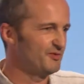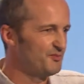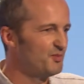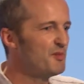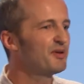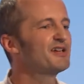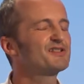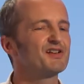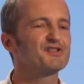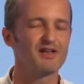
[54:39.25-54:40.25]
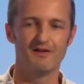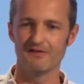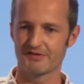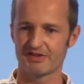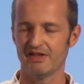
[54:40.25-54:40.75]
We, we place
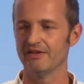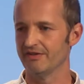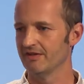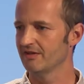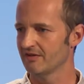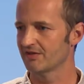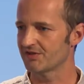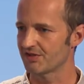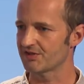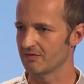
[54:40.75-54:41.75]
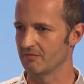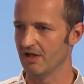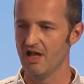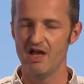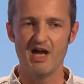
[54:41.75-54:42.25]
ourselves in the
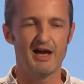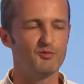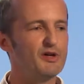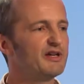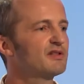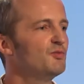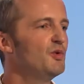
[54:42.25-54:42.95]
system and we,